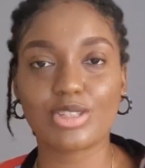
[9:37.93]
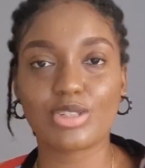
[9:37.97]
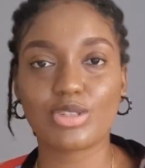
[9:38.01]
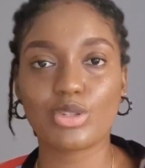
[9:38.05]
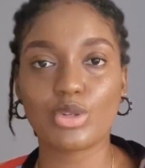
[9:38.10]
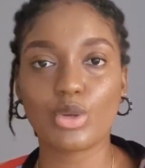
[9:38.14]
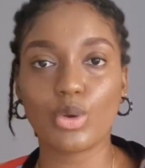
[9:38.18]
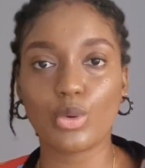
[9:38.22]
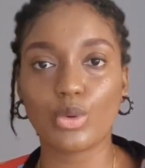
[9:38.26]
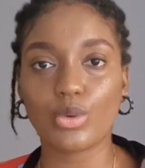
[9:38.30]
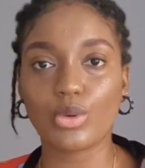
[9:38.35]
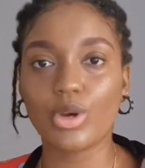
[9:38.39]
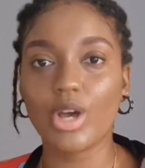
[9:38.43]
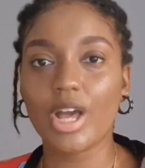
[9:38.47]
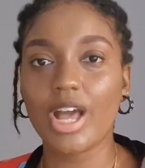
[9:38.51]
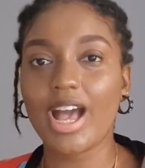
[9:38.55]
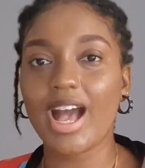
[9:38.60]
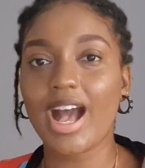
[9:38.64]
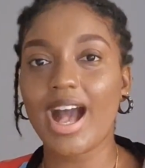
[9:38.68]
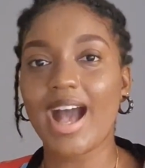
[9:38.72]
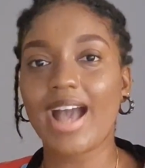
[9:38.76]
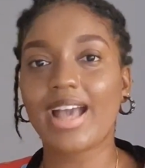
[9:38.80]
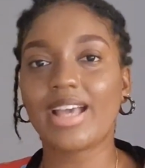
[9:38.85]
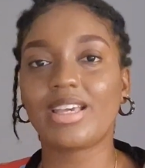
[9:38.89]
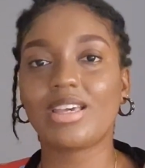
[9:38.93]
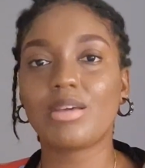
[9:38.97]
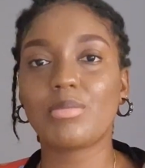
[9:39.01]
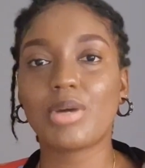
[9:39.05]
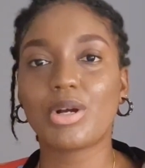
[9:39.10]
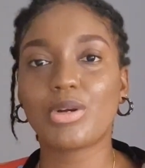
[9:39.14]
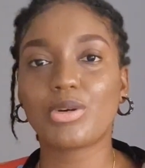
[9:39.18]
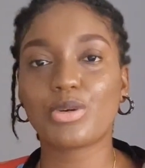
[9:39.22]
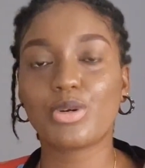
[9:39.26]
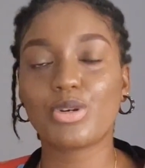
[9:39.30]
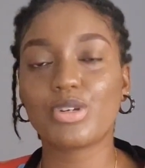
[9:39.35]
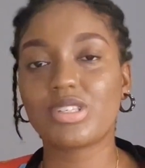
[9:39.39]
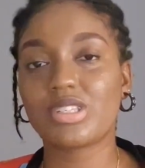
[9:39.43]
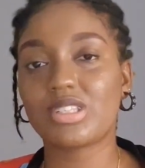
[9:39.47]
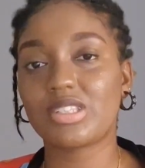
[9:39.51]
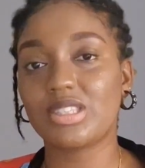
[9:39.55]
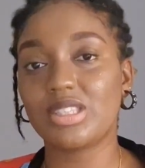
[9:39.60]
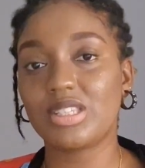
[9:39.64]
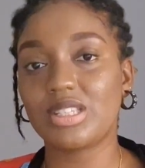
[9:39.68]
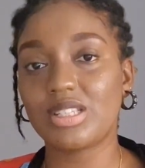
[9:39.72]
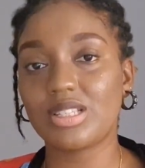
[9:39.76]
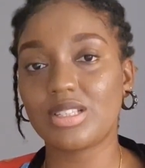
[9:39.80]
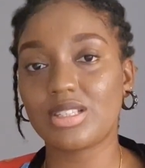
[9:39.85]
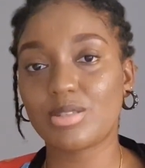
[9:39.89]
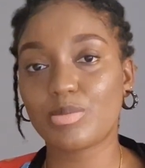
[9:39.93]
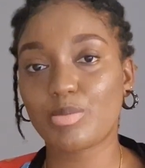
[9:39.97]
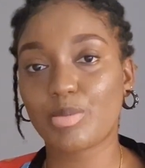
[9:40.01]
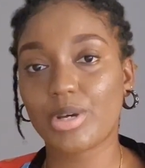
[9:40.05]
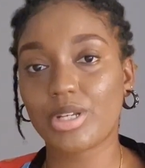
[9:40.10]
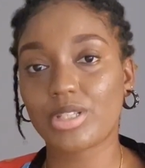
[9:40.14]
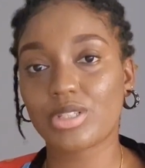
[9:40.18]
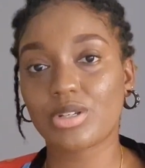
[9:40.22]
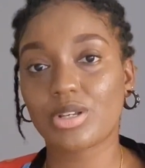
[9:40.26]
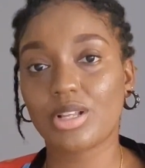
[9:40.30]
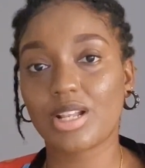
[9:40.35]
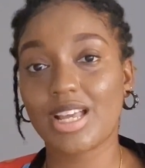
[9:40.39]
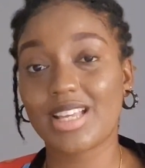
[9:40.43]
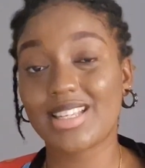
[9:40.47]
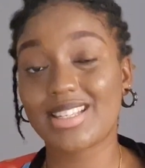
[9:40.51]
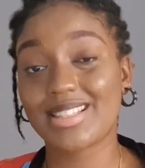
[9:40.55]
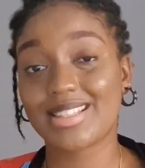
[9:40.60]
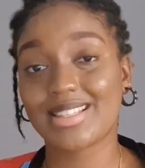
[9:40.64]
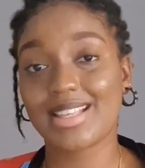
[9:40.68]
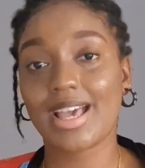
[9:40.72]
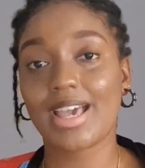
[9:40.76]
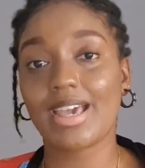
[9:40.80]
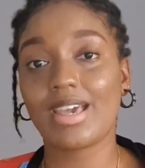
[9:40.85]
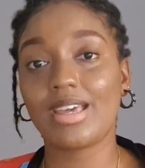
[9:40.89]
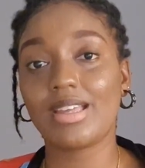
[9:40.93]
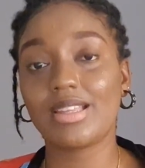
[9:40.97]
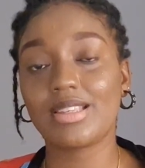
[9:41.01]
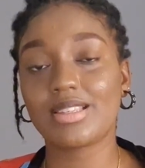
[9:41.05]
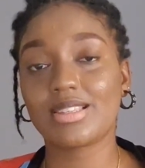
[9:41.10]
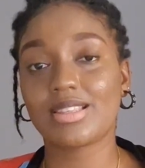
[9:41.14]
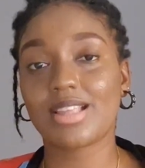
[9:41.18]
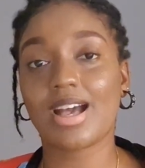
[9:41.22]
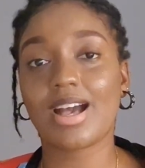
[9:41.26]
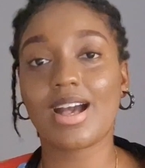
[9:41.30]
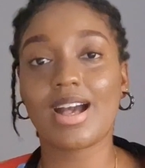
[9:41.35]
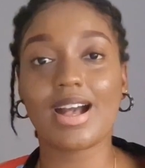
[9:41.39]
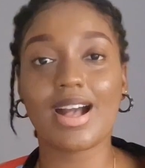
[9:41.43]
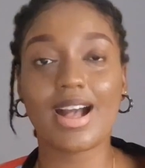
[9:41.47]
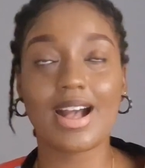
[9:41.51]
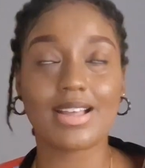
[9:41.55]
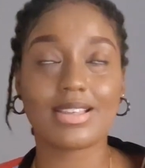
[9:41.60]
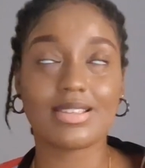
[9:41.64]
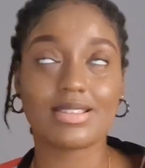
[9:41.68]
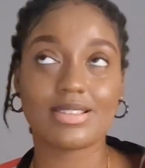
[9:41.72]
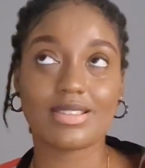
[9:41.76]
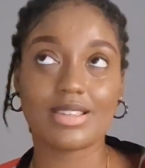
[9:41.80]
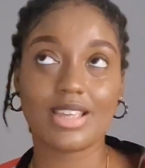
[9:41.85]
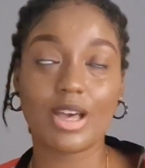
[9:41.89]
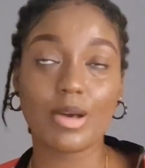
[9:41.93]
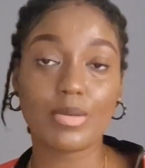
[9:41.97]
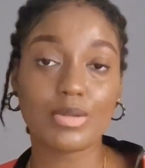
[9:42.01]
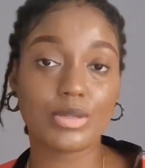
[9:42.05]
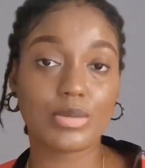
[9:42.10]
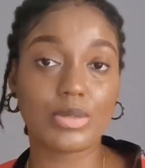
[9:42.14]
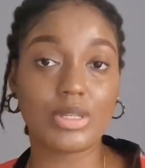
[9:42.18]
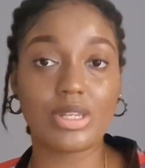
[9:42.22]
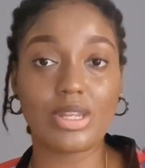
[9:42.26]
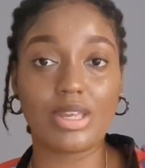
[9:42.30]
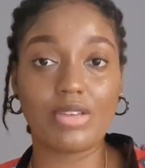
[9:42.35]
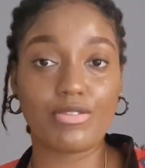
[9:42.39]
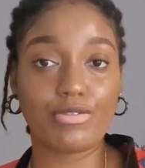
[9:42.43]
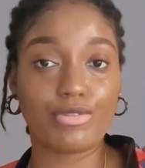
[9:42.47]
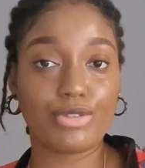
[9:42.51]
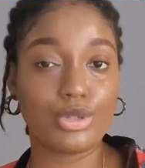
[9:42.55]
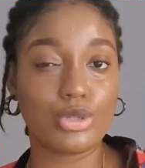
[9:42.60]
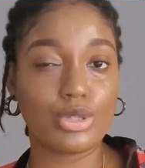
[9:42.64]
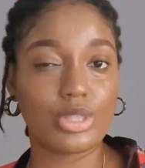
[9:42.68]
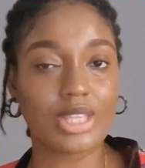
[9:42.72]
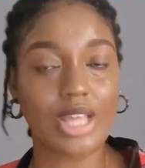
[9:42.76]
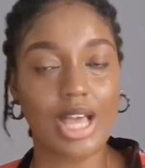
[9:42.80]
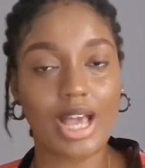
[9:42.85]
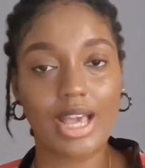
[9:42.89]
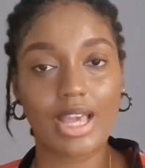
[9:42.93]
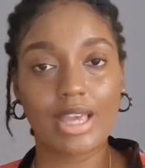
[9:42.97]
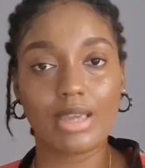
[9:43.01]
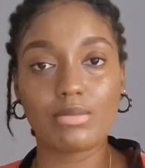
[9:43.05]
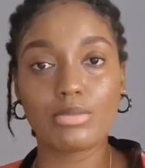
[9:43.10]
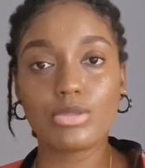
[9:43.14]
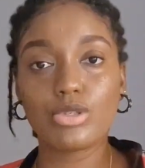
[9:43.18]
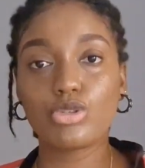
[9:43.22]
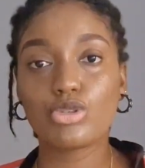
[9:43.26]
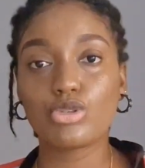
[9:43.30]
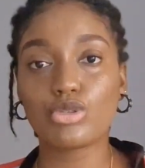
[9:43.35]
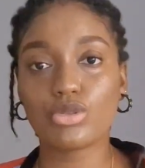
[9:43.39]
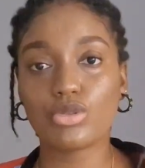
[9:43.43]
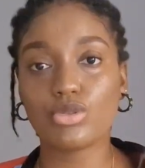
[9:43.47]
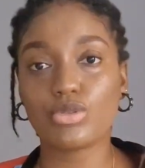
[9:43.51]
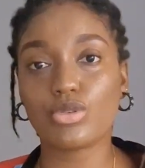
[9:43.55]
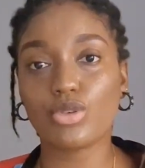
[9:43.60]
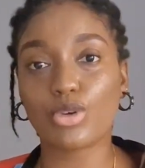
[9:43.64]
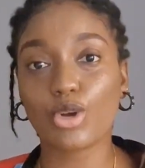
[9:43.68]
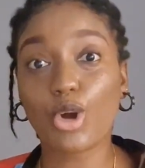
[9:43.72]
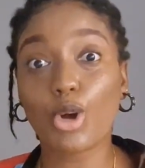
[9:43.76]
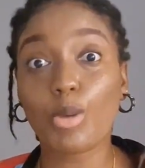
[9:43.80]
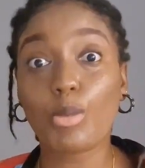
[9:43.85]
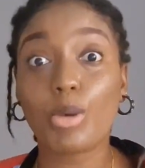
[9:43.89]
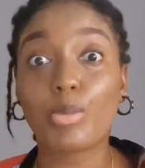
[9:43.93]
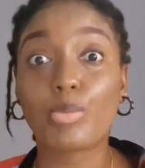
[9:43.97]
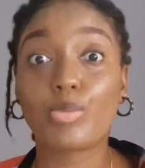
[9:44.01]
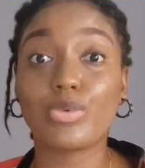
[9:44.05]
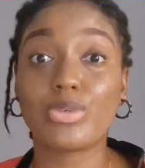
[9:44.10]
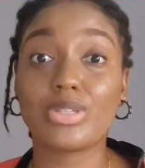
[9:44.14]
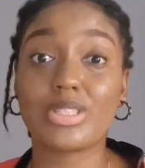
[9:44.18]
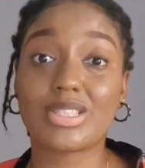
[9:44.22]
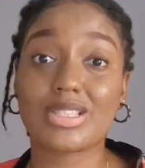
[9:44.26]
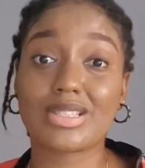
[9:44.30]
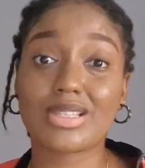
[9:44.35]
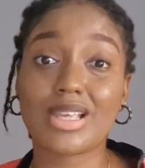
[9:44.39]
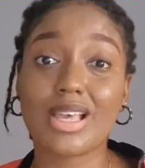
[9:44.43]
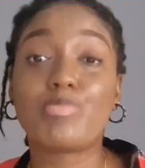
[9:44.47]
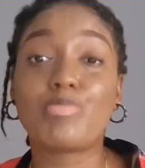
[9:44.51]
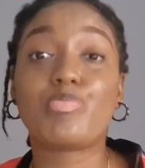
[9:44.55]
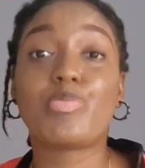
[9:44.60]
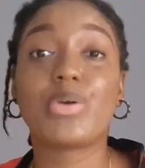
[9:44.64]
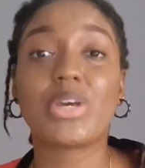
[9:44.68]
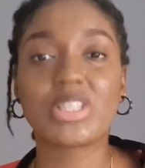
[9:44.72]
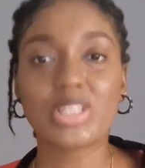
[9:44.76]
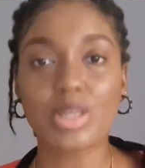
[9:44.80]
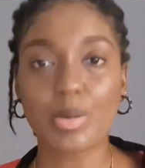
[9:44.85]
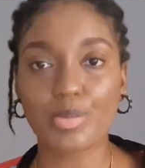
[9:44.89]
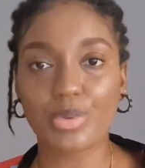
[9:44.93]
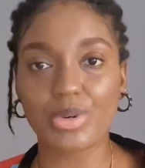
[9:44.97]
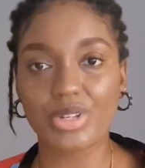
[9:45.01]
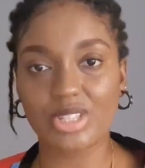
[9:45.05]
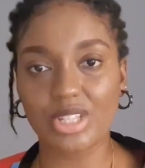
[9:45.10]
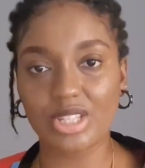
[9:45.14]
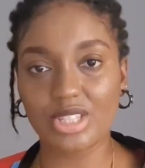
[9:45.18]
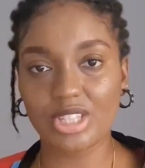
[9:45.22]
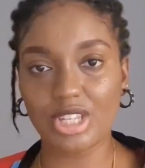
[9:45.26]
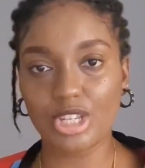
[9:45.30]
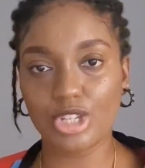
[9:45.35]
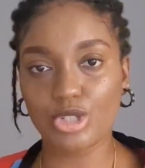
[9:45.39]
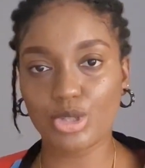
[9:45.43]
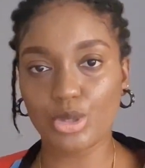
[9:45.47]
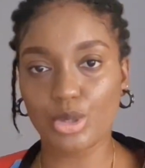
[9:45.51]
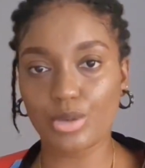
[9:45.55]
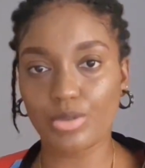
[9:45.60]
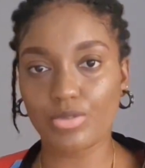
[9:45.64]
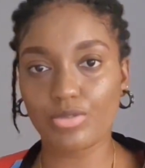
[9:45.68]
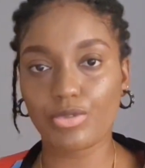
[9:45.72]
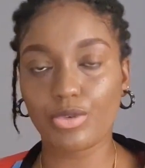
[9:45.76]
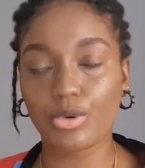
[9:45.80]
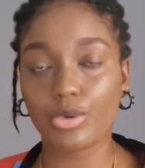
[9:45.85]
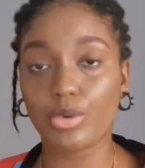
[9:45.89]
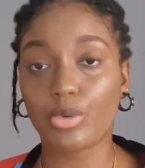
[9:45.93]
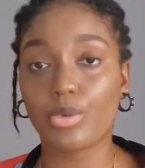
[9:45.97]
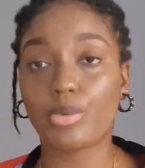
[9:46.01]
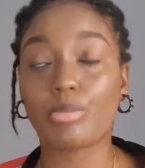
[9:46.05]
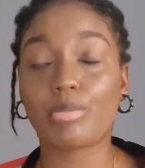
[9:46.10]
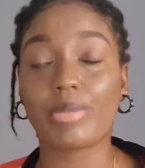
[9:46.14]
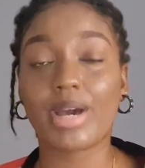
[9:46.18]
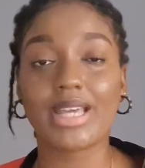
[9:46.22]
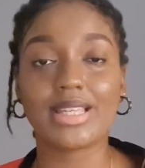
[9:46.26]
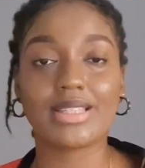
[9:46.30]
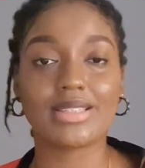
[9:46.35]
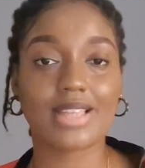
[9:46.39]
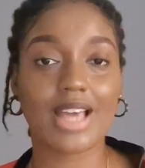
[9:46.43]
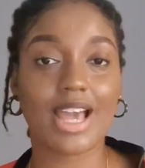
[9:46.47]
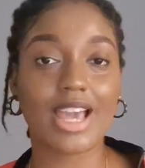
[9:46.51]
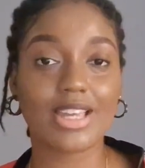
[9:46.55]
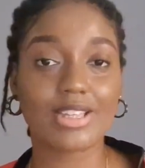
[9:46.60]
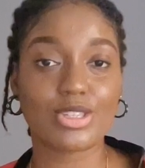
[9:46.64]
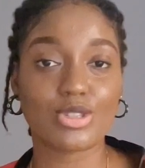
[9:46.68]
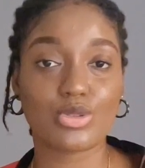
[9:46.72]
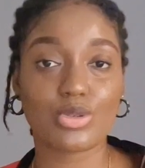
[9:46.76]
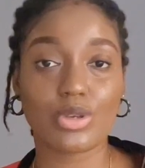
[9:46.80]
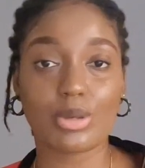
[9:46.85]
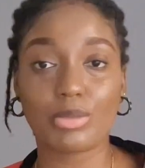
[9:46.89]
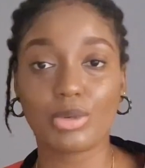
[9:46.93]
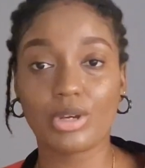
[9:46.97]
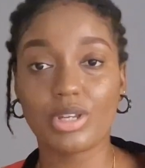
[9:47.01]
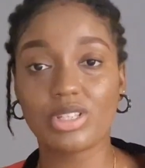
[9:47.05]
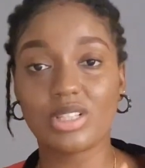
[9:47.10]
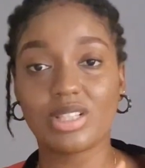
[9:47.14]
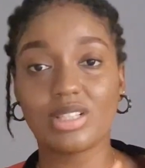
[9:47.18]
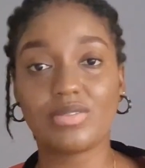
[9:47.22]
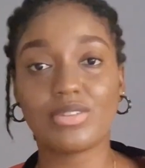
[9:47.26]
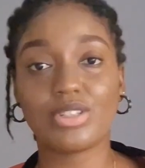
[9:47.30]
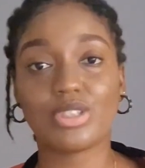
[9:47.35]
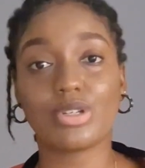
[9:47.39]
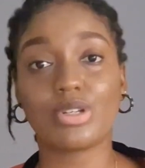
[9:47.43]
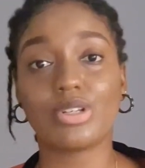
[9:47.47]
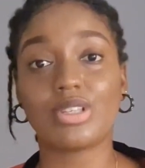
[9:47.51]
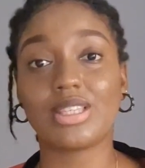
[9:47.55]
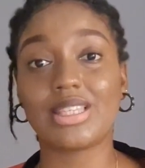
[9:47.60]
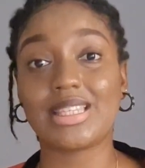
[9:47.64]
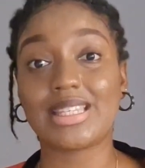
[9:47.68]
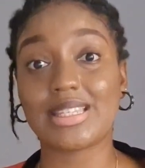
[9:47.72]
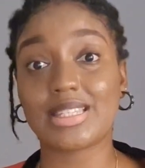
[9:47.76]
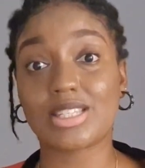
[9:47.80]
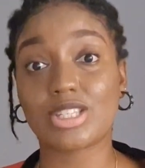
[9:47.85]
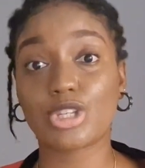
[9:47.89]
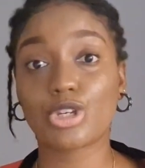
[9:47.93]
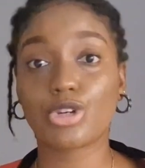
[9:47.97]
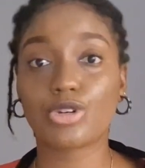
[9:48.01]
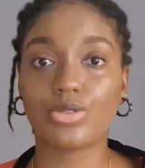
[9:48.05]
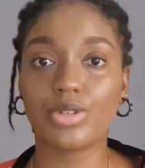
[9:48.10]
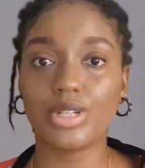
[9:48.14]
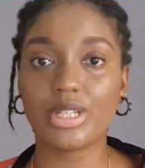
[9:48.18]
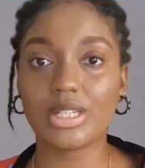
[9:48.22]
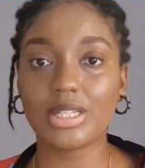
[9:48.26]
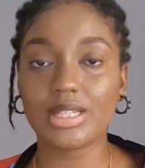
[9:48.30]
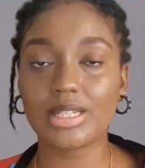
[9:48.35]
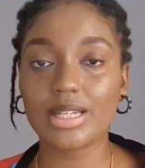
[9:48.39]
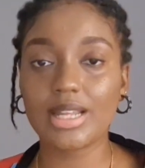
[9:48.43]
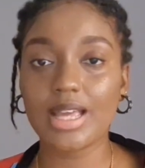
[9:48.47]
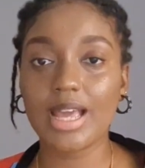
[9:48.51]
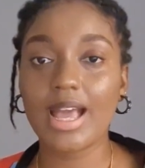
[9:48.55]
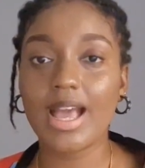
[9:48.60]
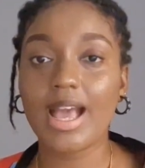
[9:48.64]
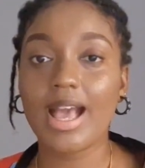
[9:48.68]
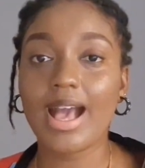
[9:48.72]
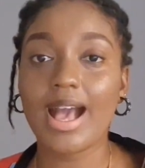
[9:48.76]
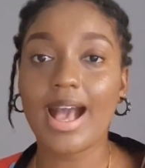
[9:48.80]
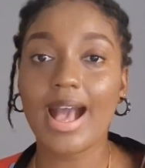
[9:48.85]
So I came across this particular site that has helped me in a few times to come up with a better presentation for my title. I'm going to leave it on the screen.